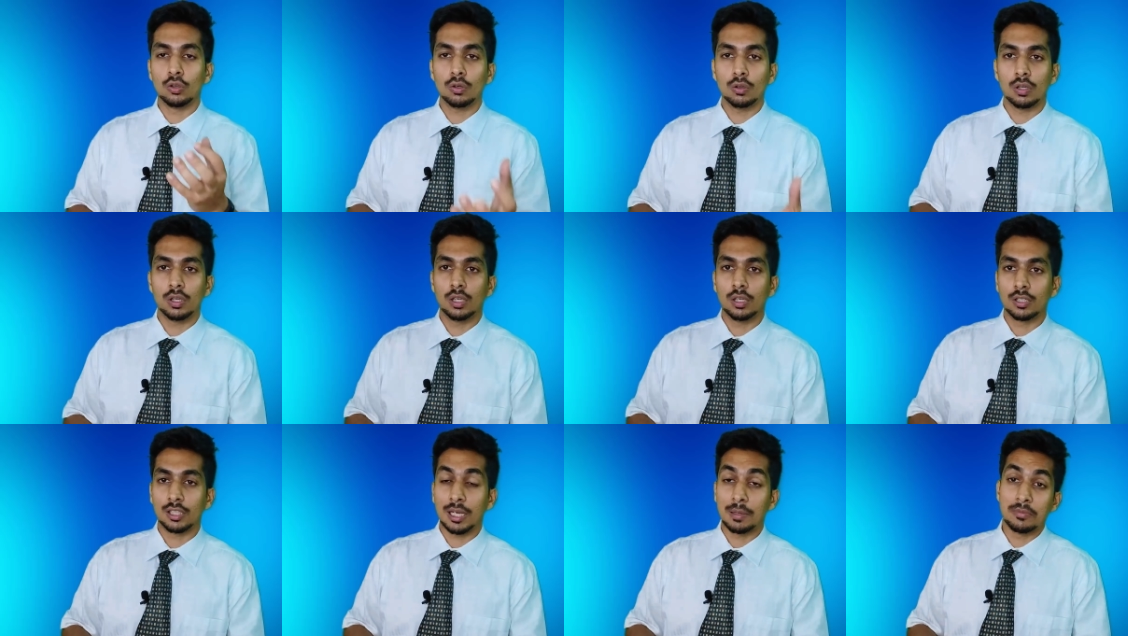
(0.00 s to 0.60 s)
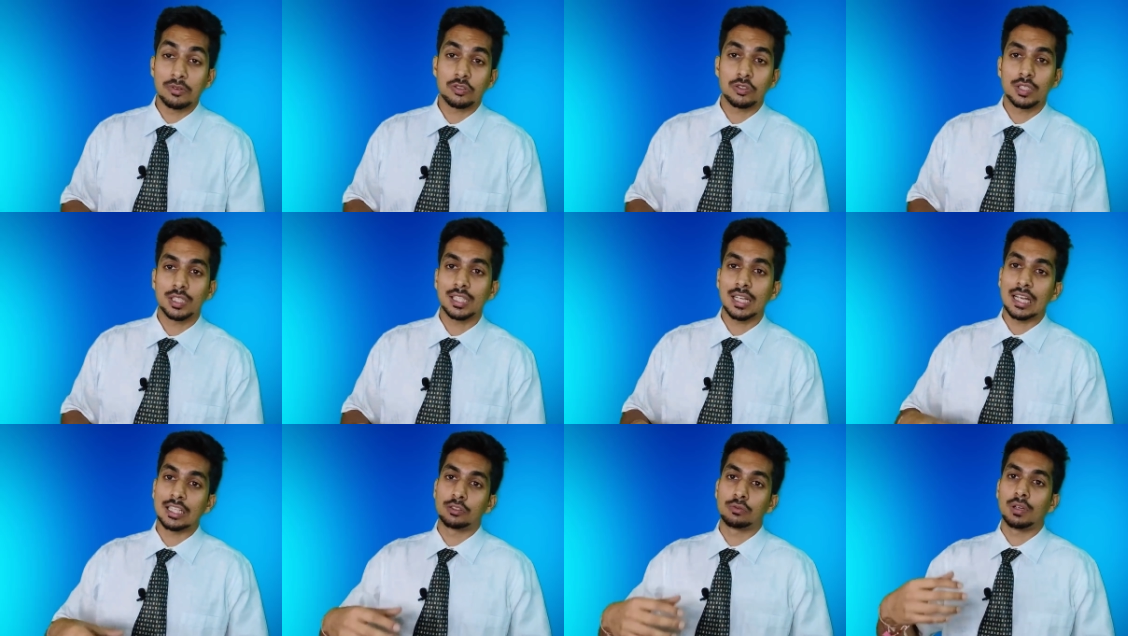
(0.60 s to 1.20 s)
know uh,
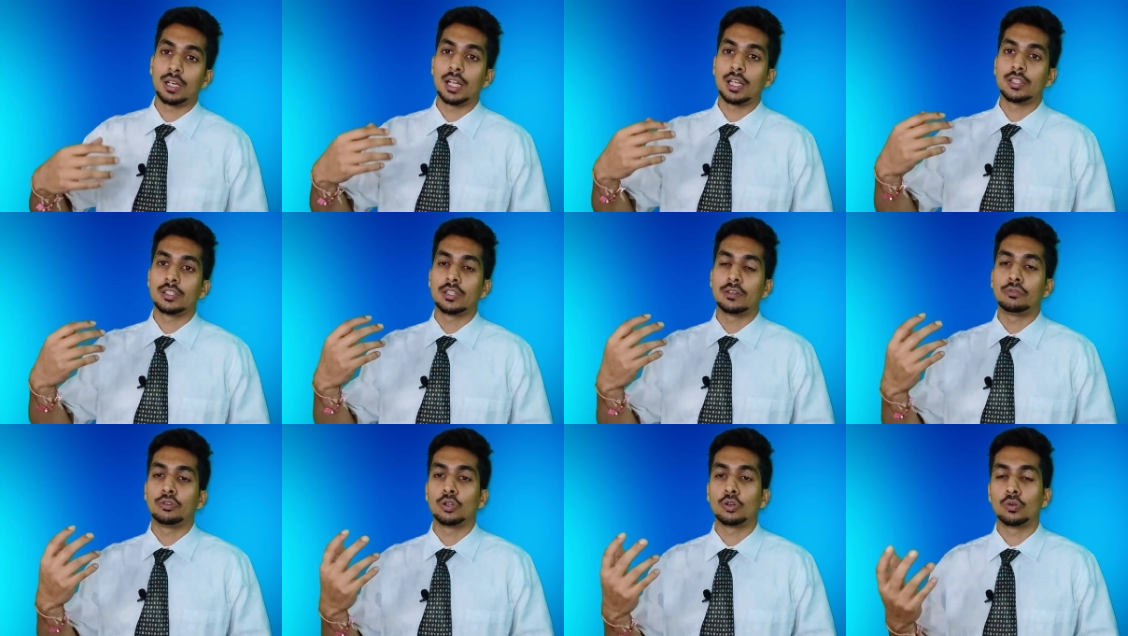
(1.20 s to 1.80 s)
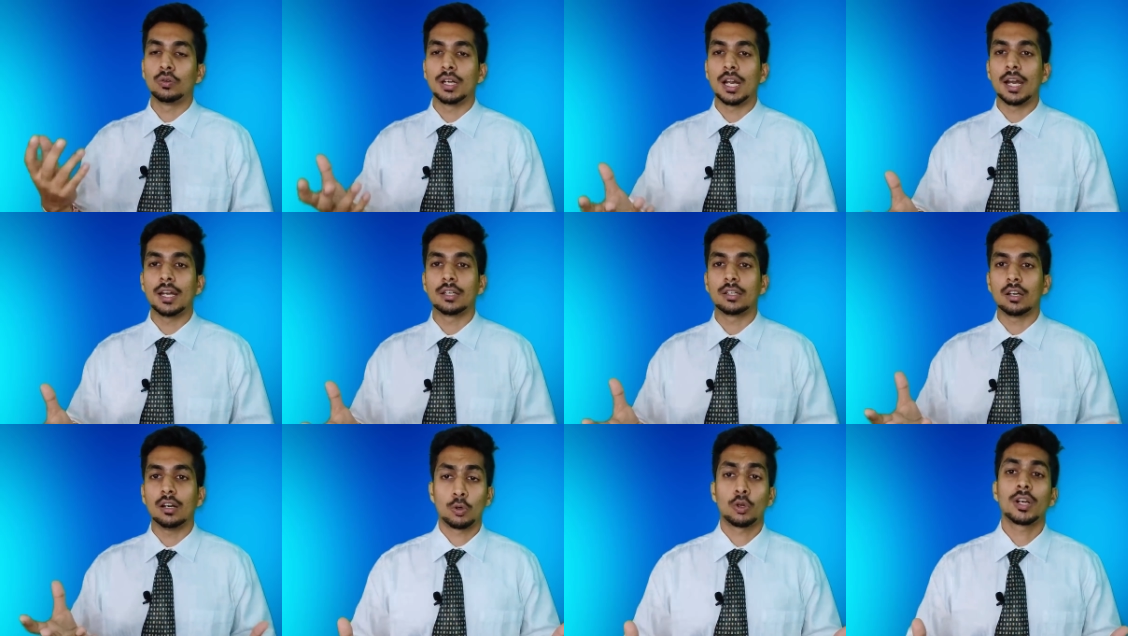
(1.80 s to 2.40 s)
chemistry as well as if you're good
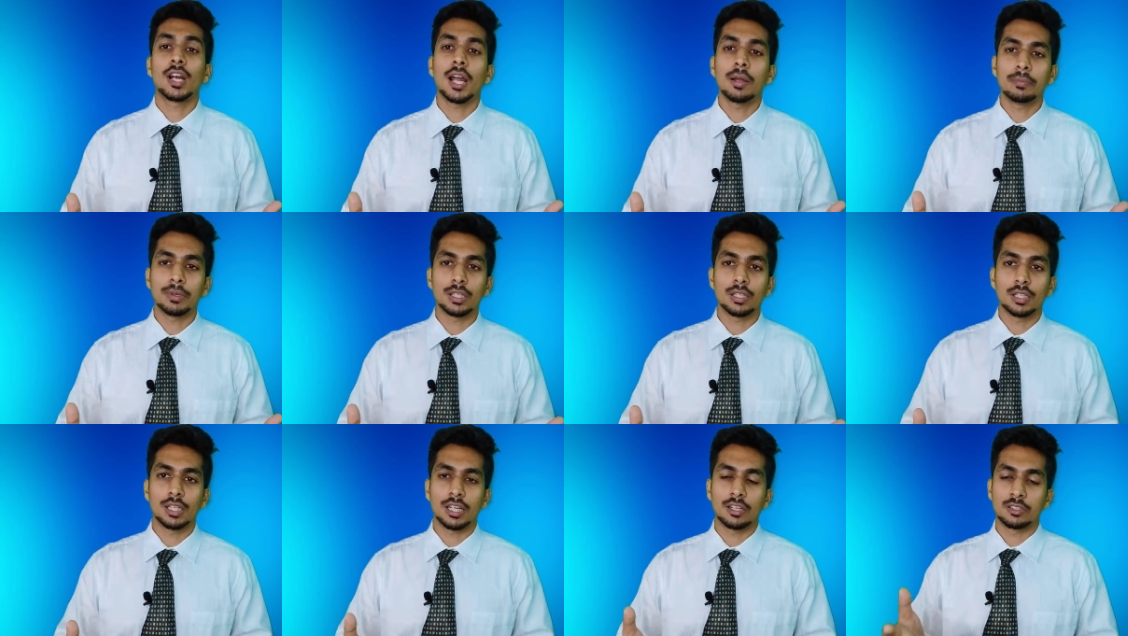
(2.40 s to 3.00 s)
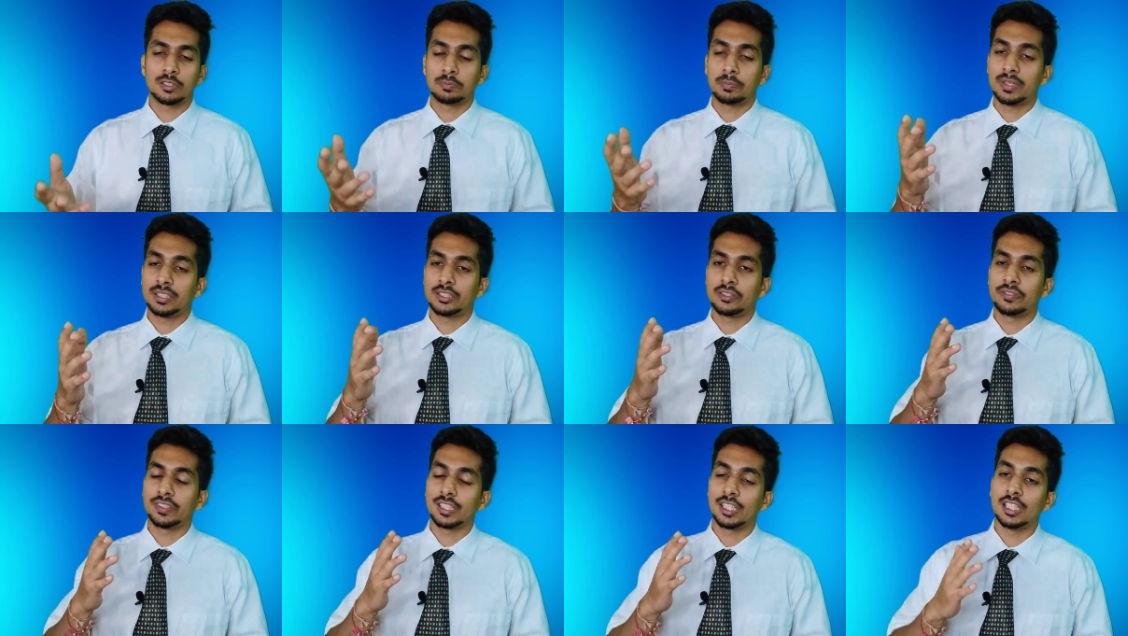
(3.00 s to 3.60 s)
at programming like
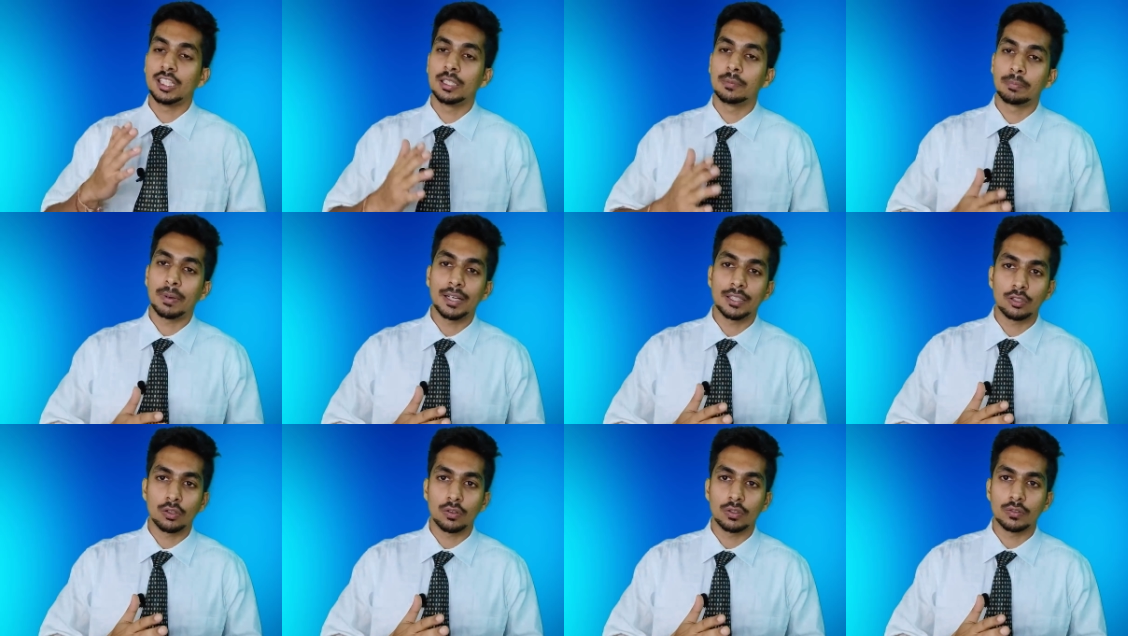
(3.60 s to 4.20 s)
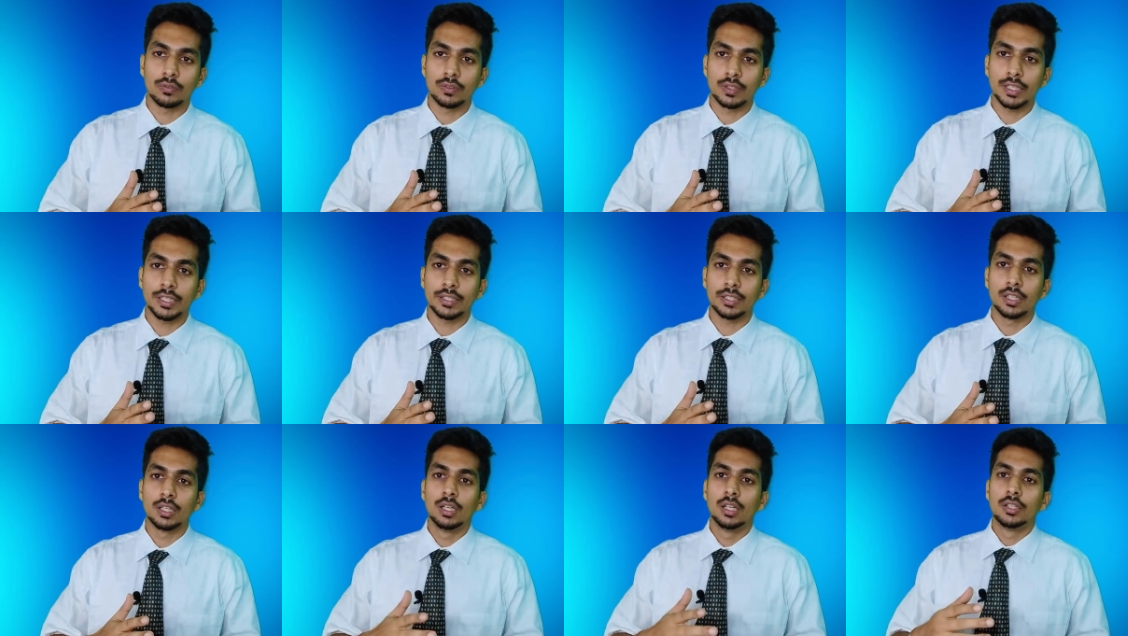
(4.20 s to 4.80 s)
specifically in python
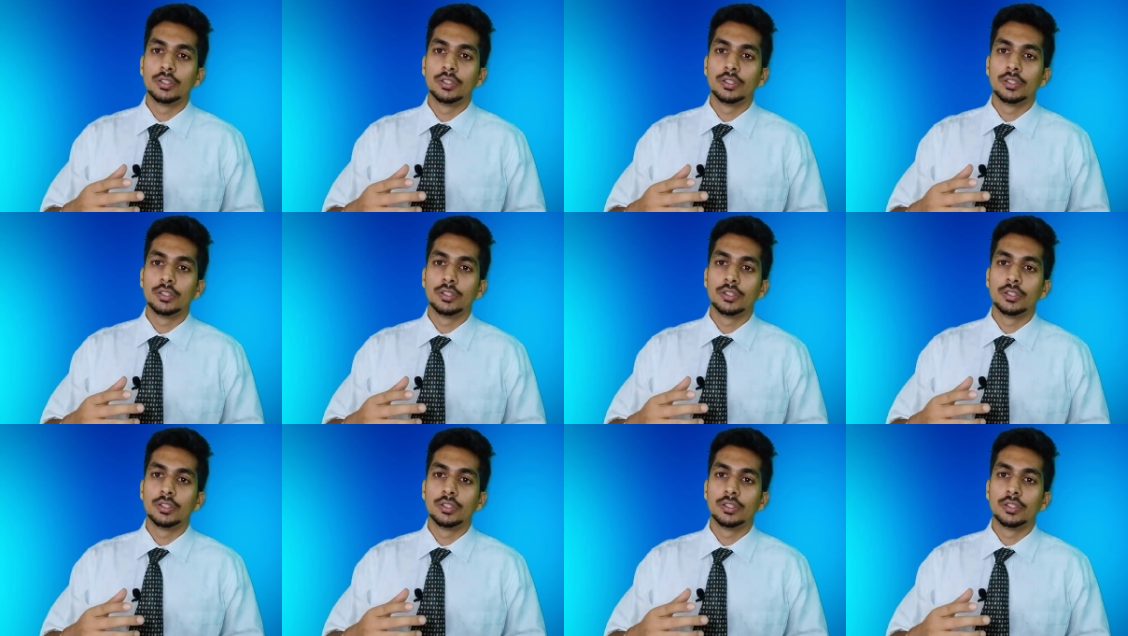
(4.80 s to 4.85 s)
right